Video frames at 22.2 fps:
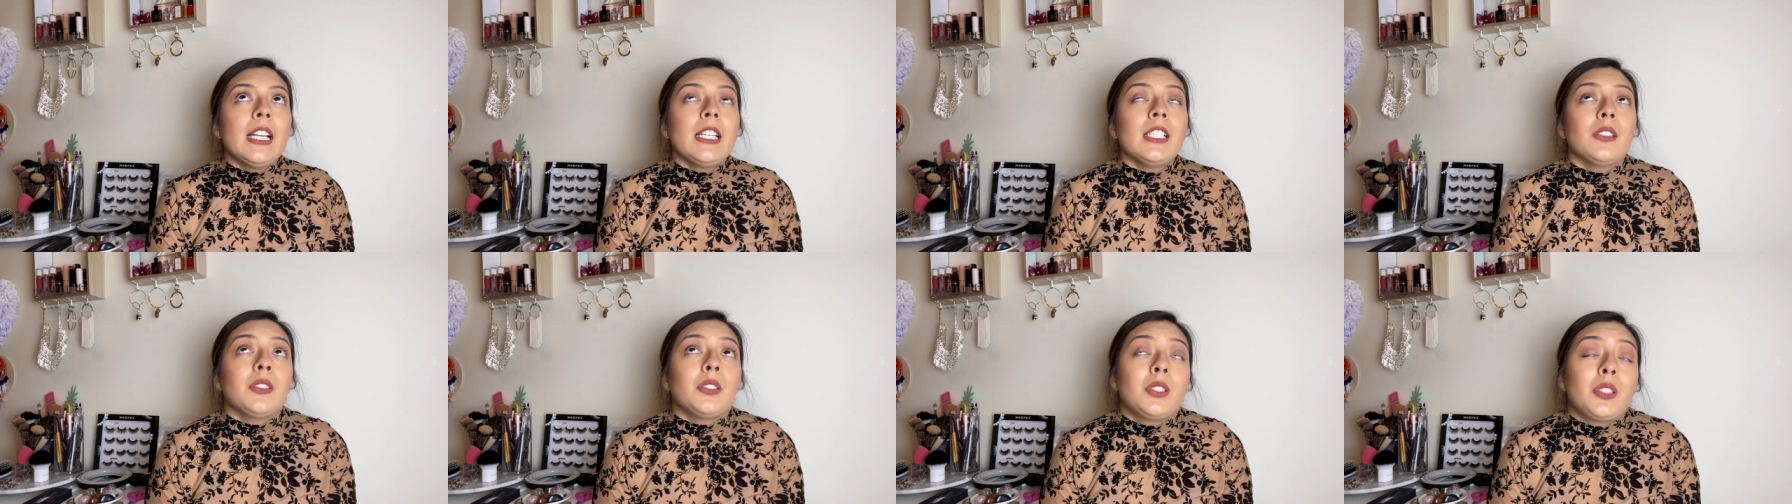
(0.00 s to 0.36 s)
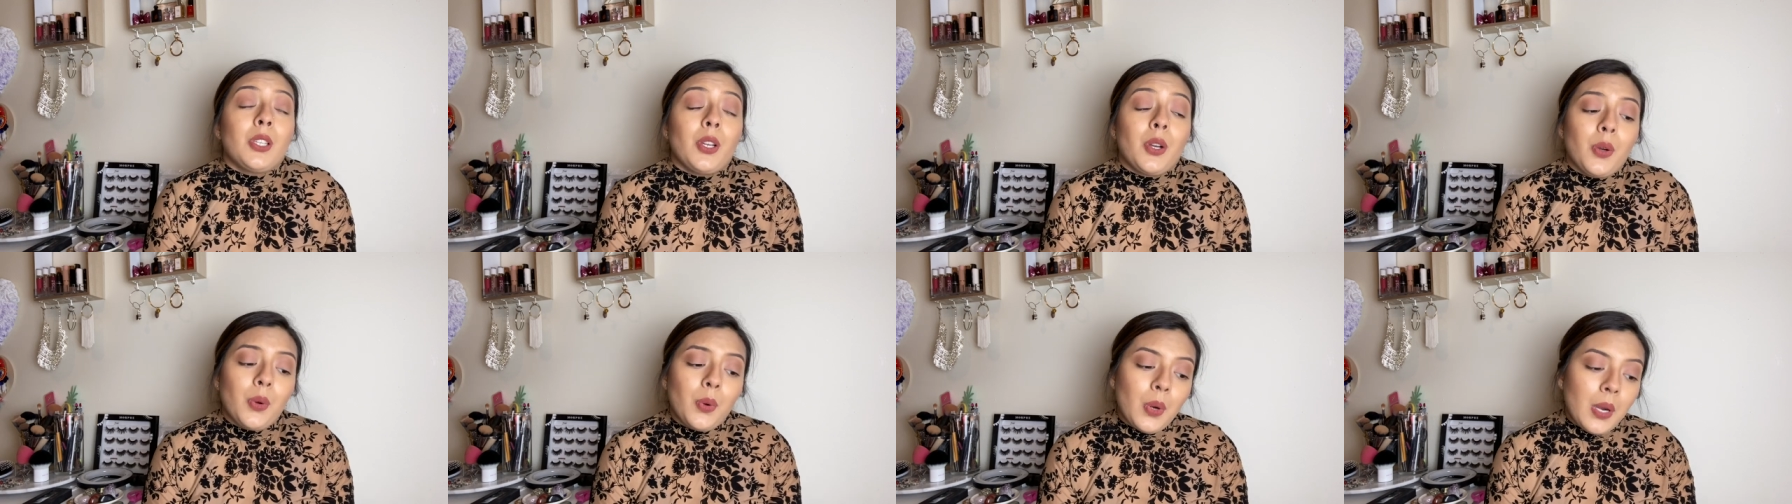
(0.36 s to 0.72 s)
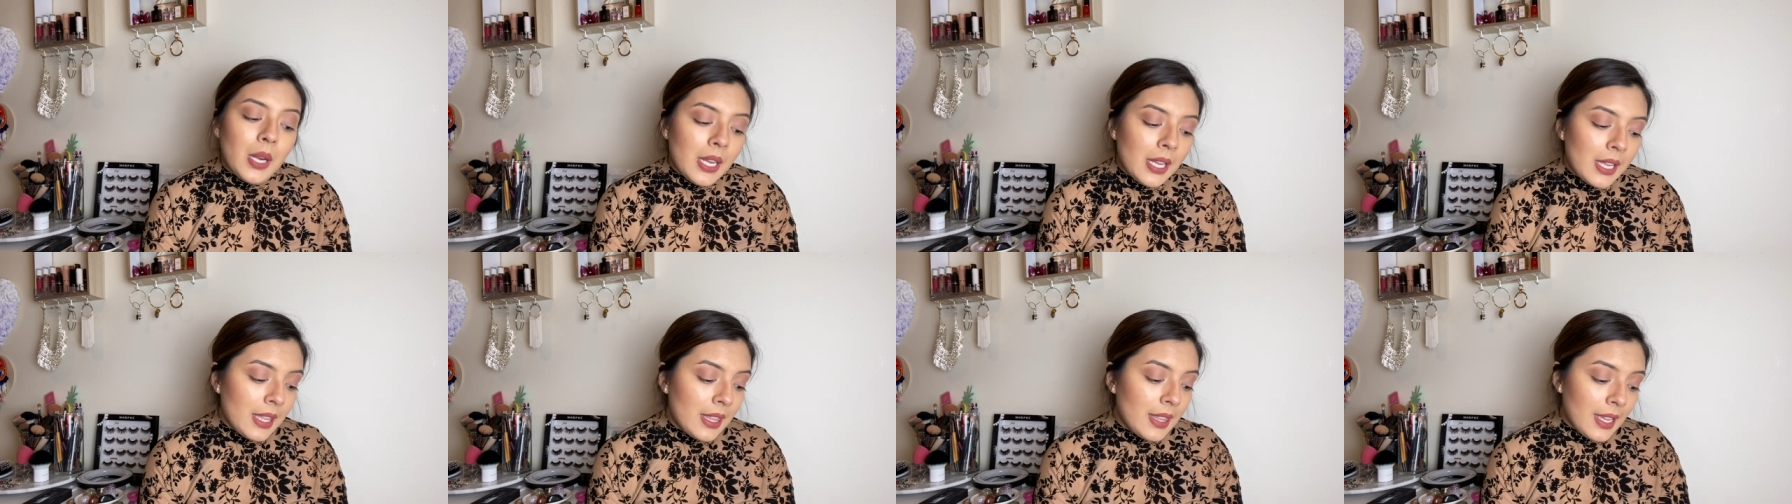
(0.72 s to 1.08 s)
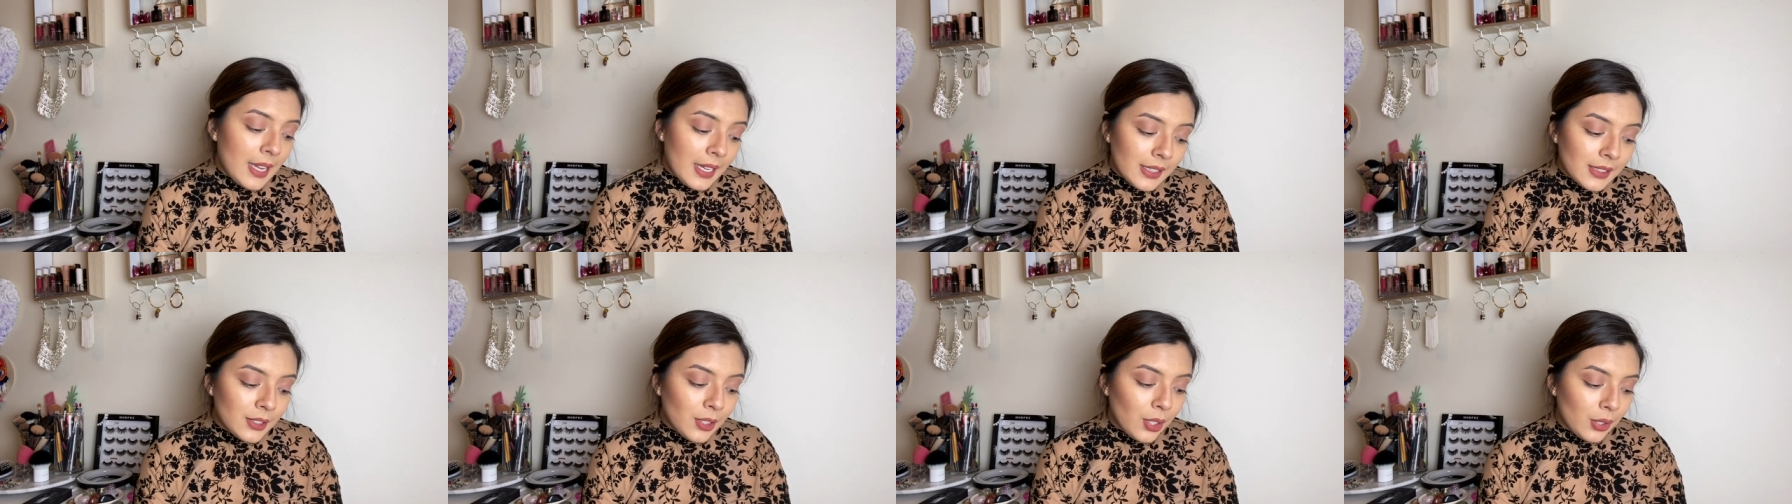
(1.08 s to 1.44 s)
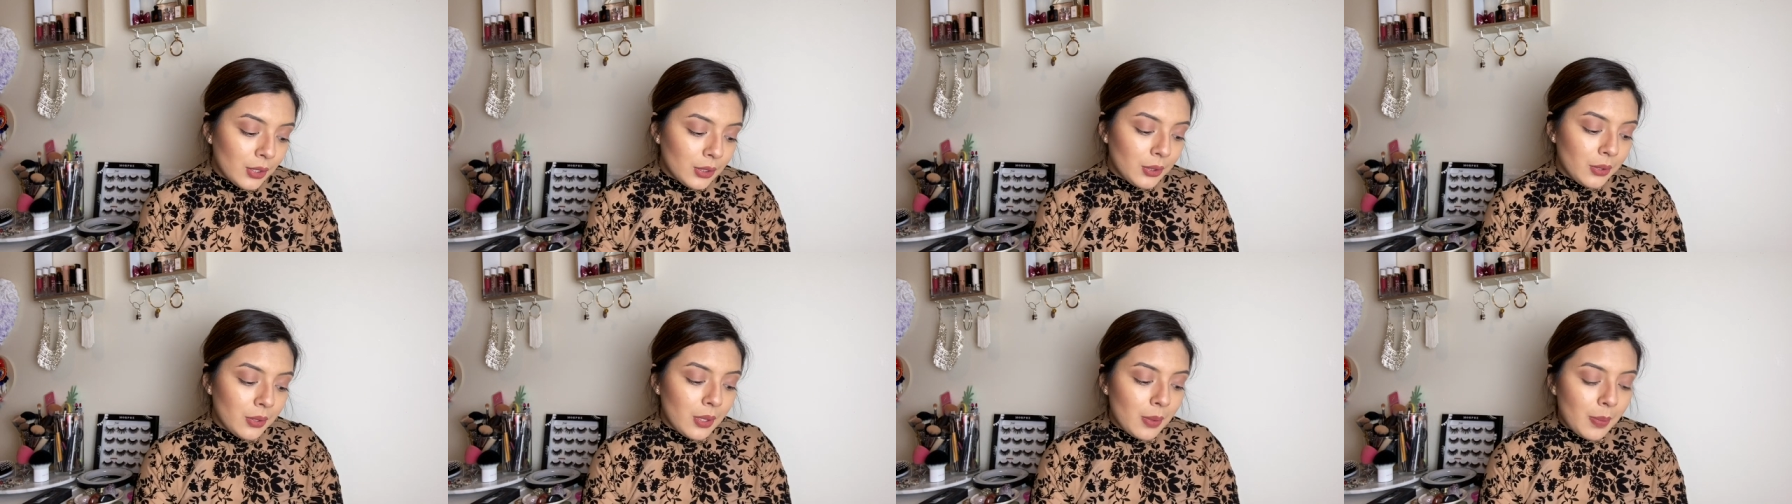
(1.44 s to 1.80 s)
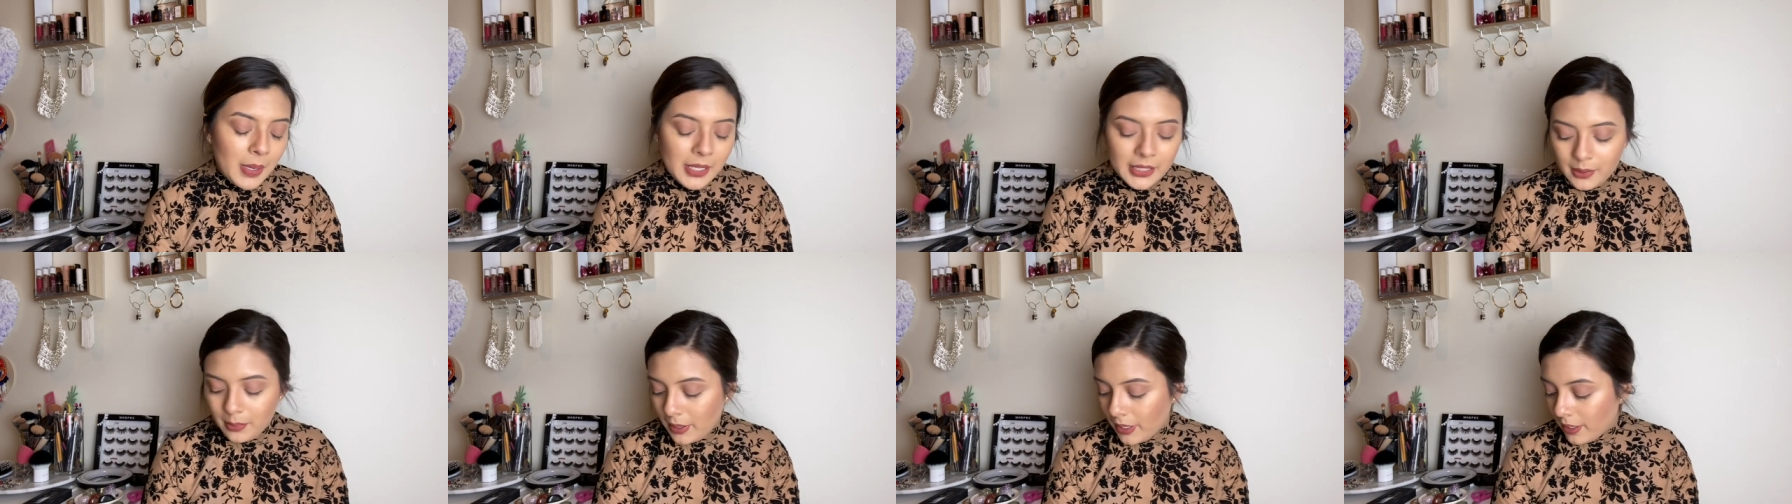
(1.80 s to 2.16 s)
so that is also the
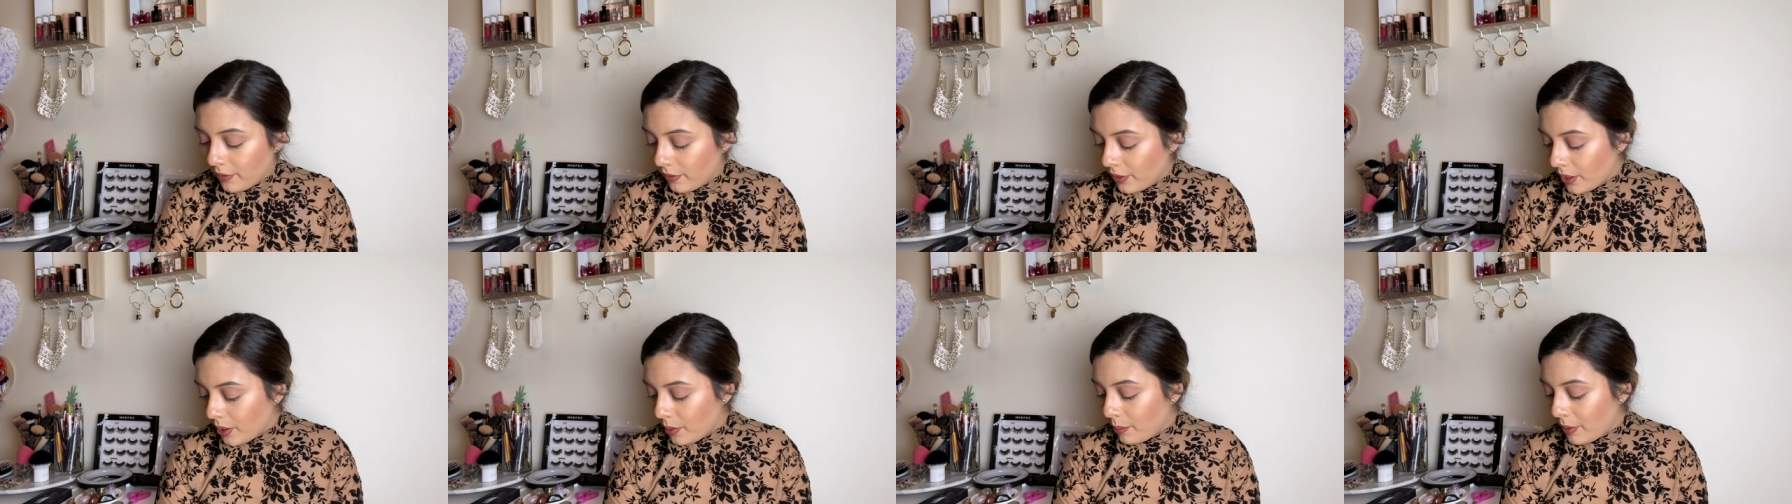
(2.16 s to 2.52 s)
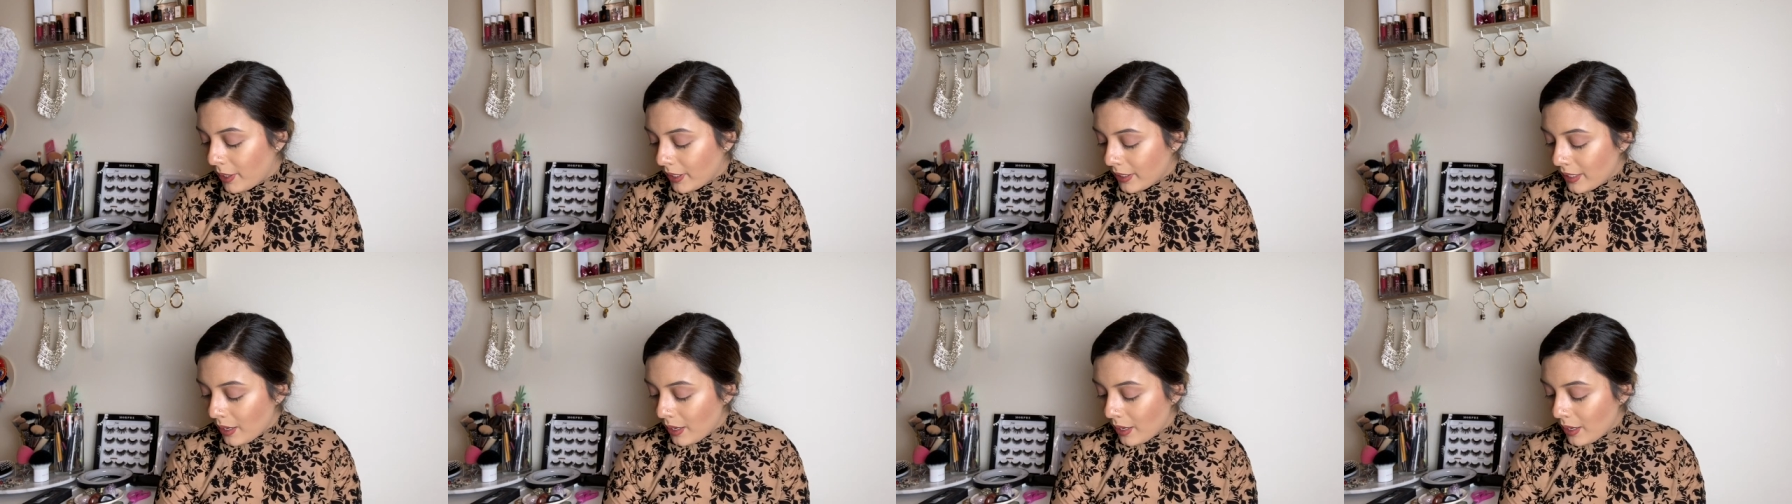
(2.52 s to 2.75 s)
best bang for your buck.